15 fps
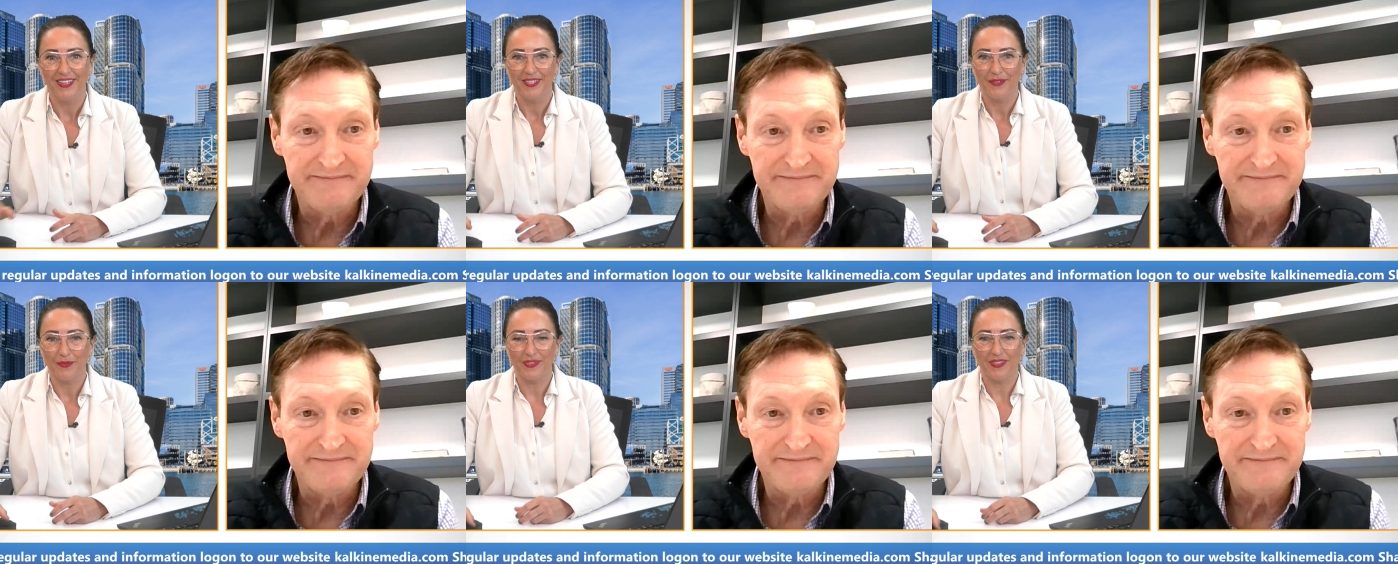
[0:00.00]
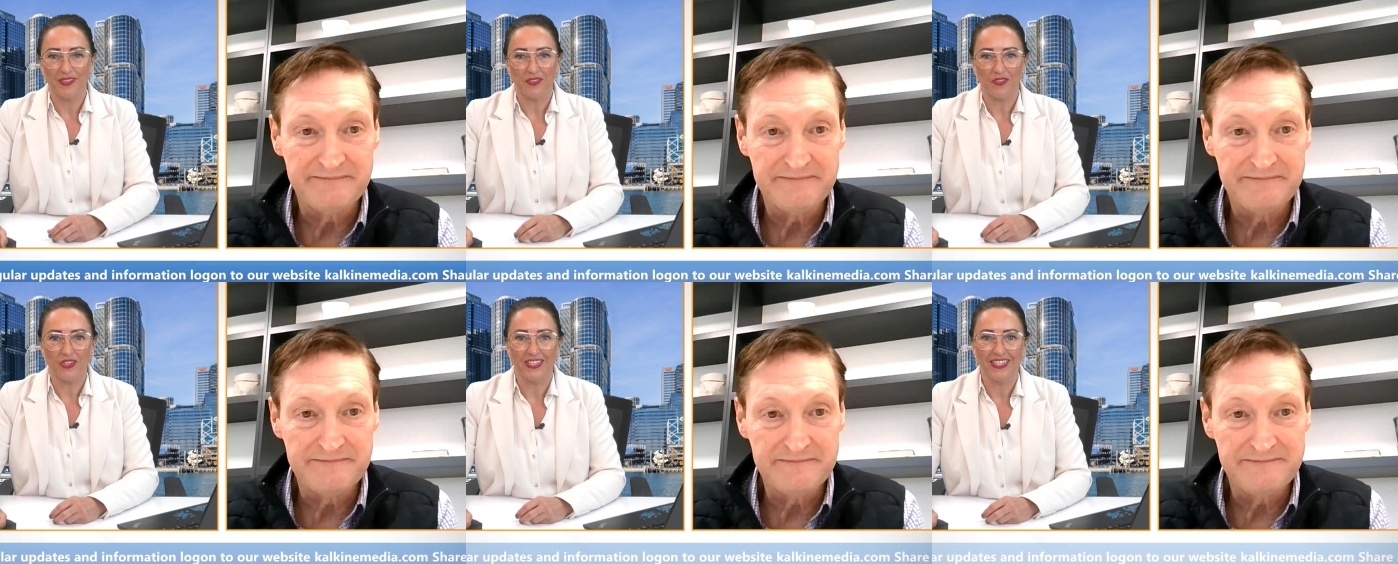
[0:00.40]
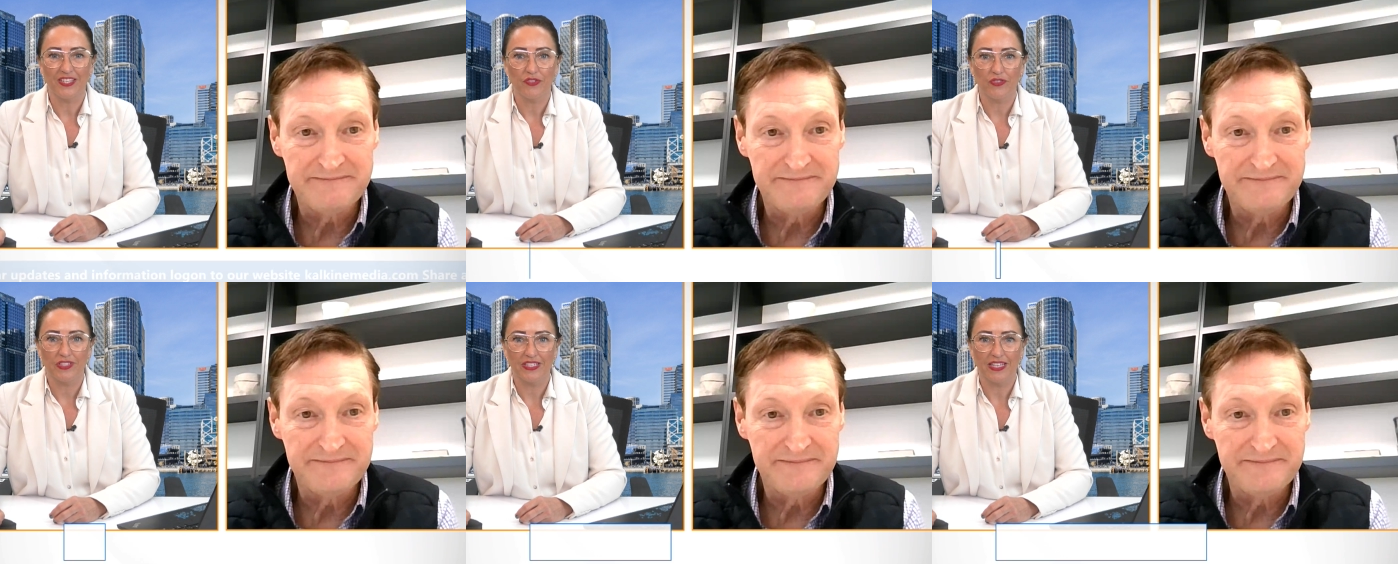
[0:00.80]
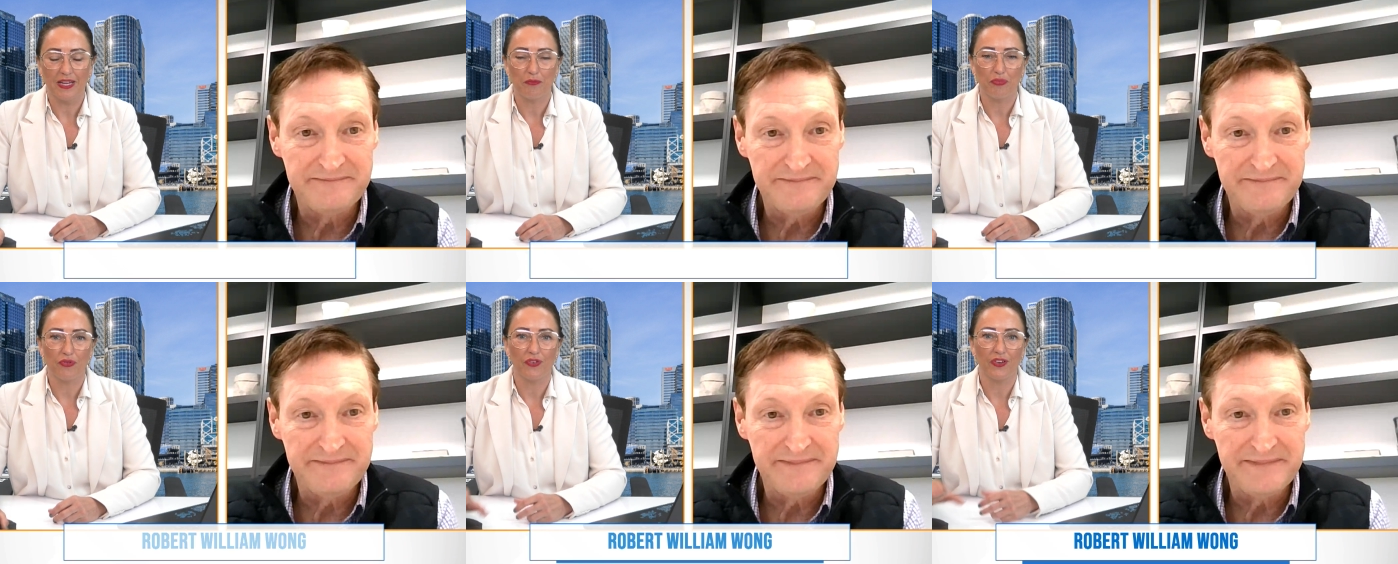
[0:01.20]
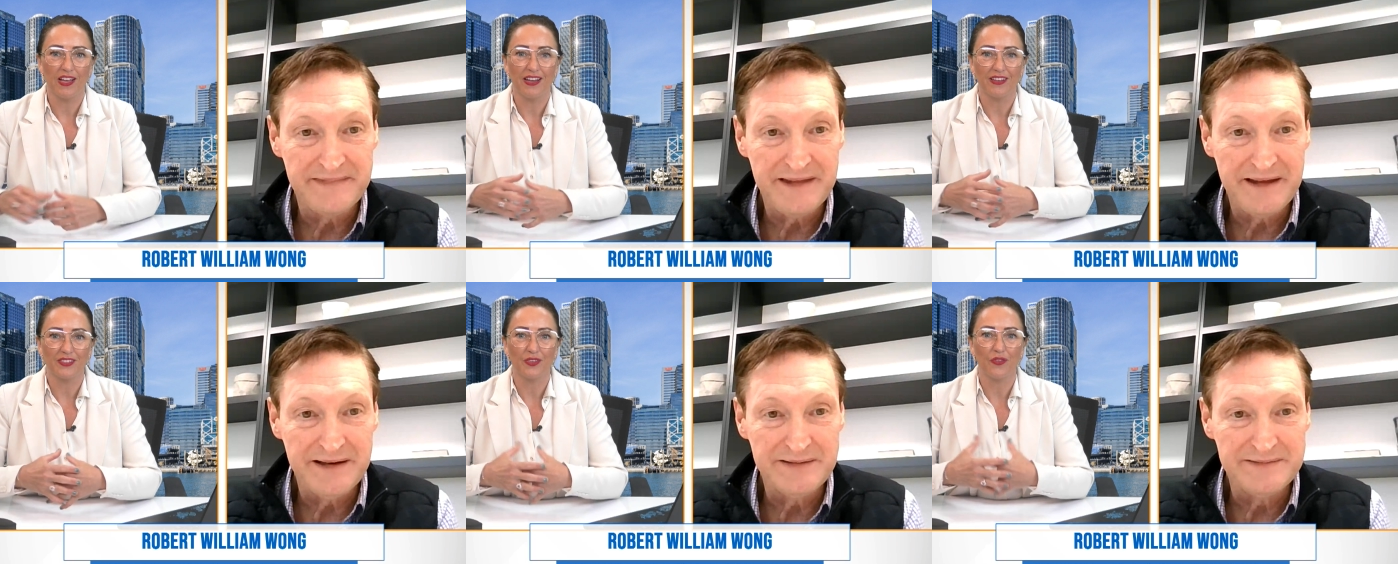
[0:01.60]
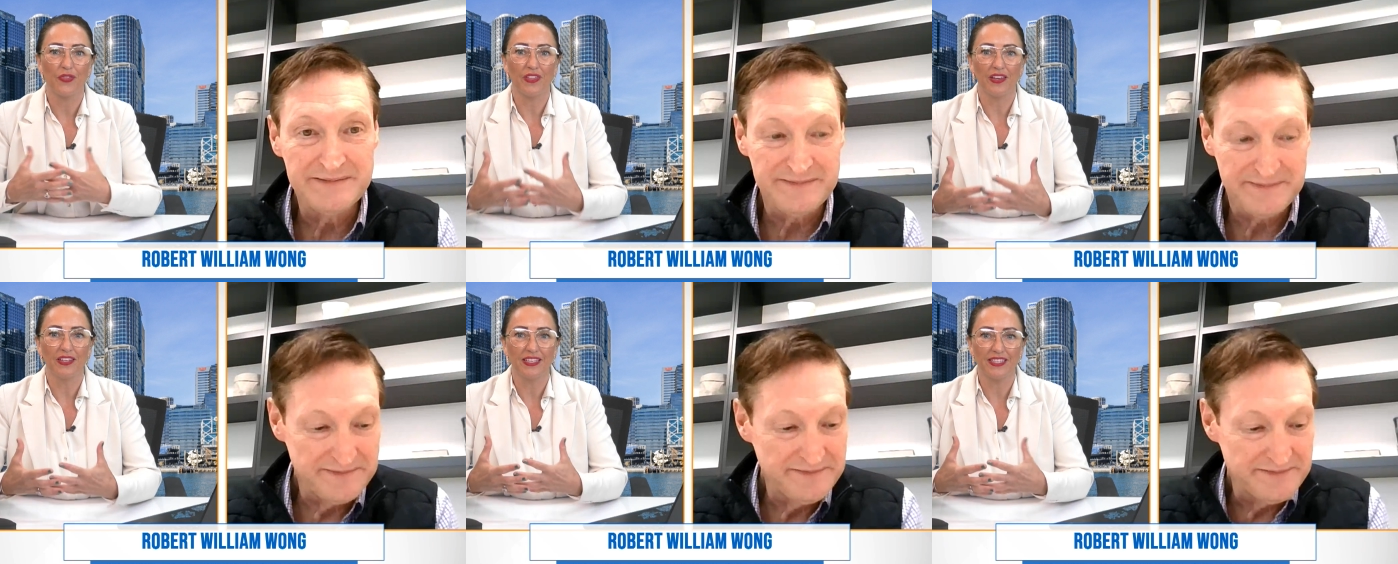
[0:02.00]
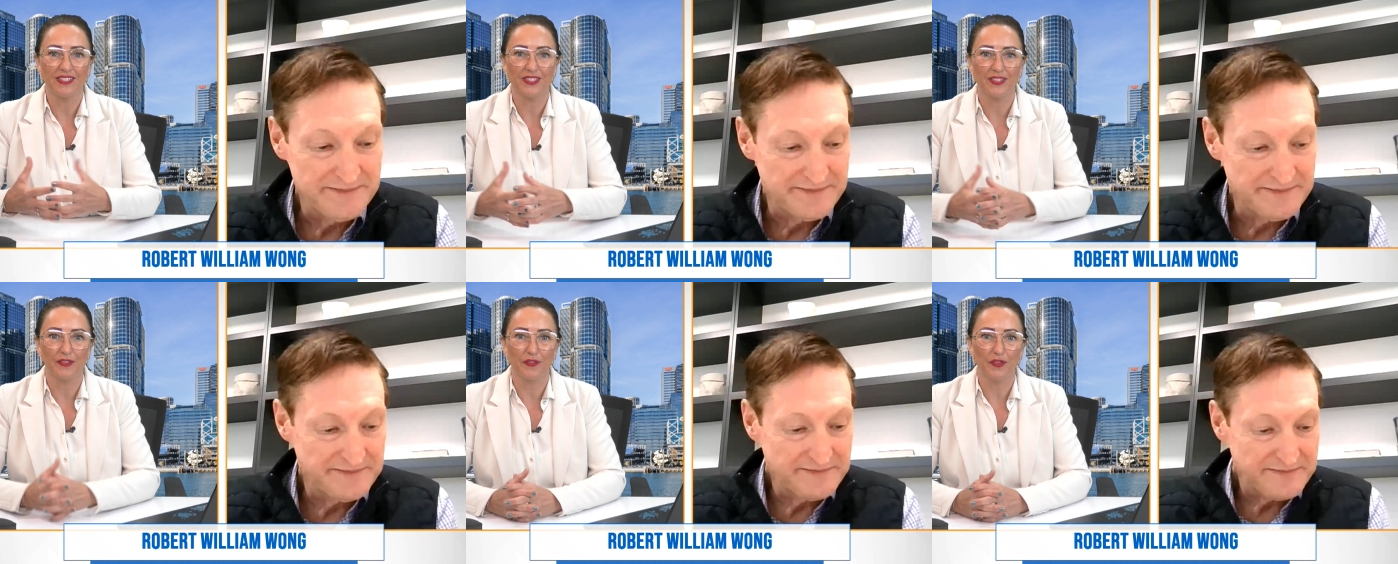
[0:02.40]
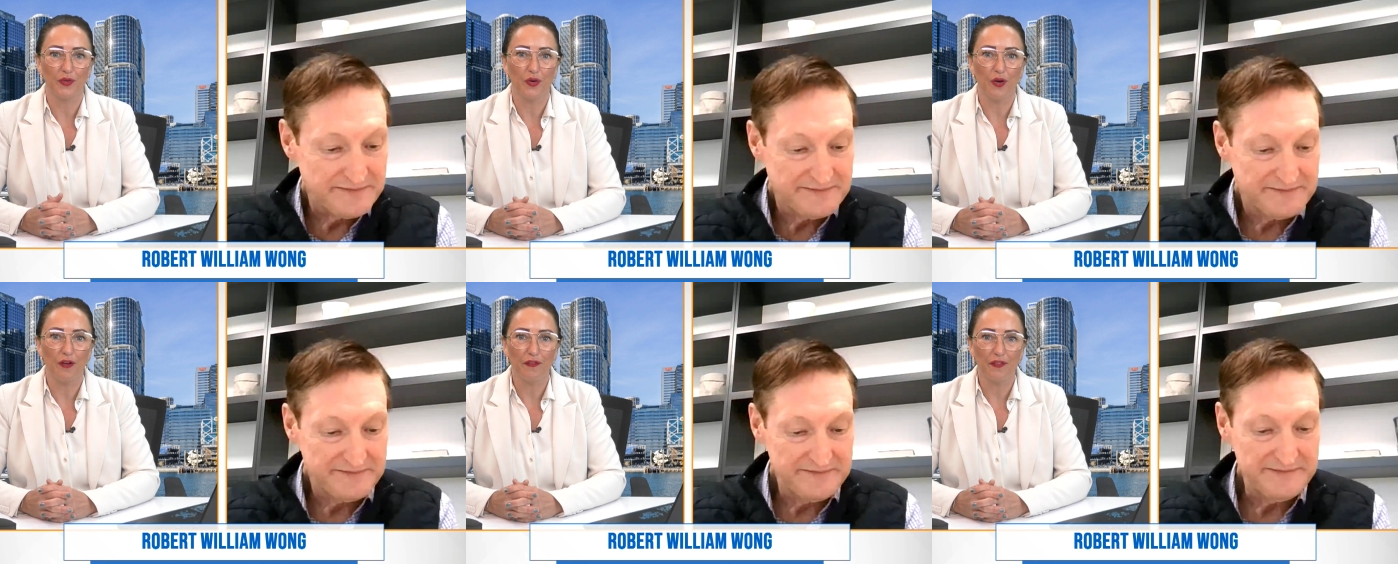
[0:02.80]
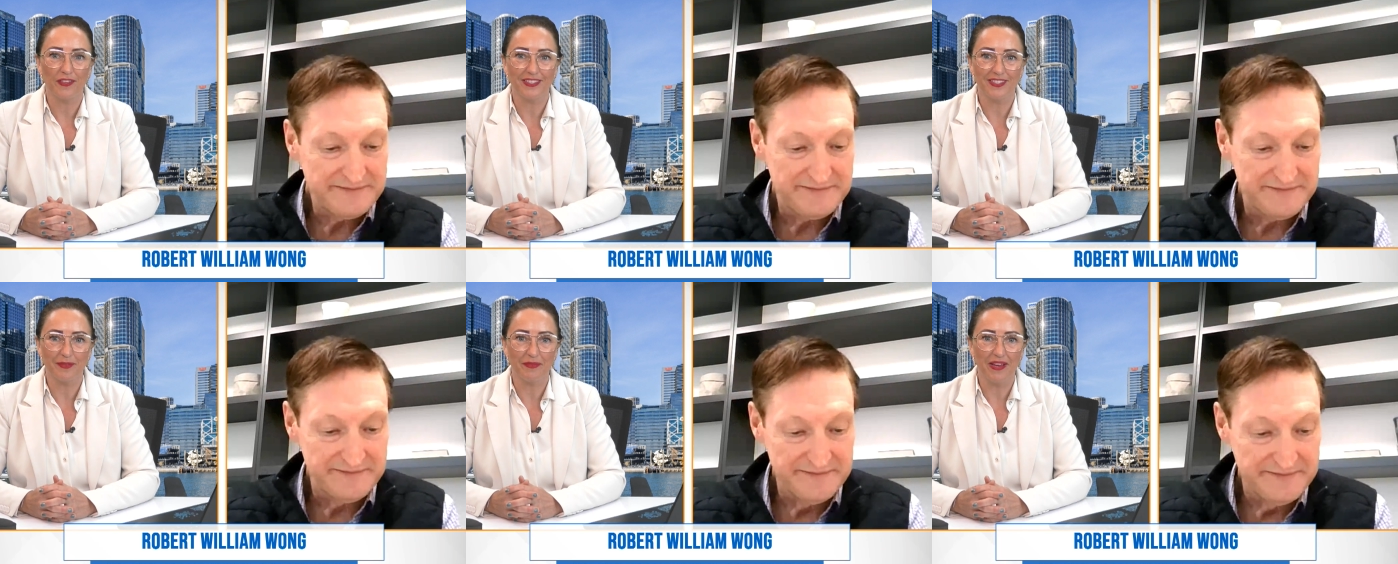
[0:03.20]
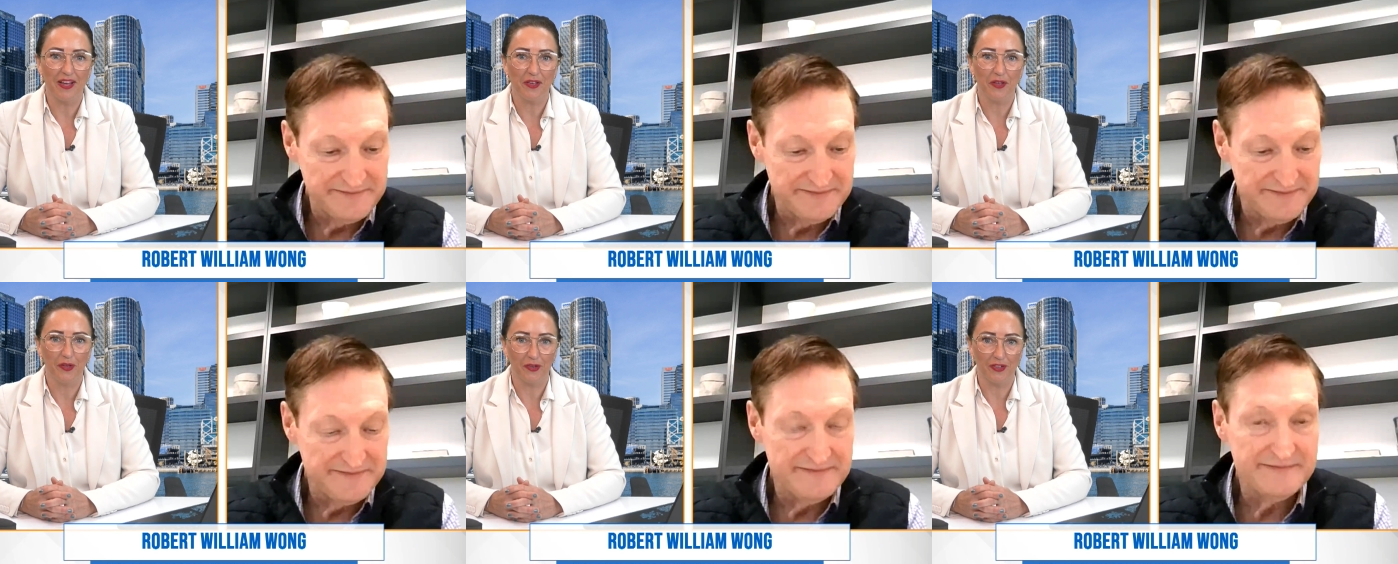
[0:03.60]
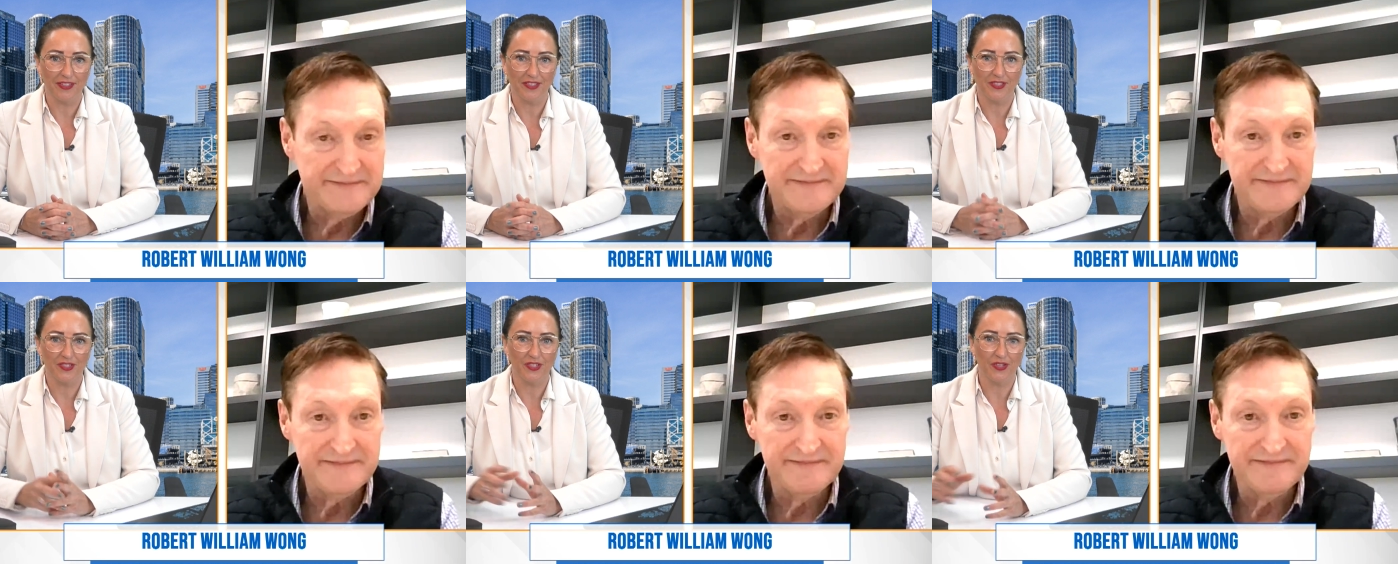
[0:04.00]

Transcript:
Speaker 1: With such an interesting product on the list of your offerings, I'm now curious to